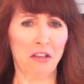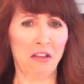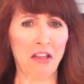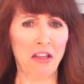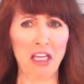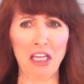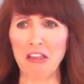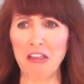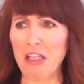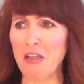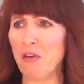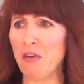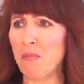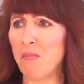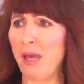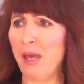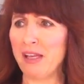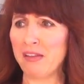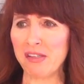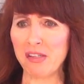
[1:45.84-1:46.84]
They leave a
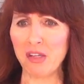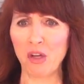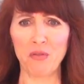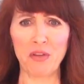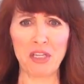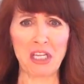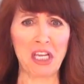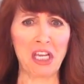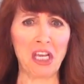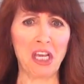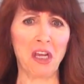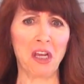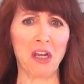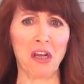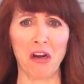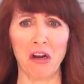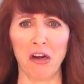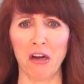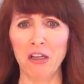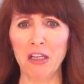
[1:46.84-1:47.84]
mess over
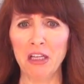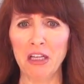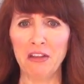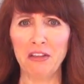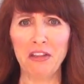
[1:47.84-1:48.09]
here.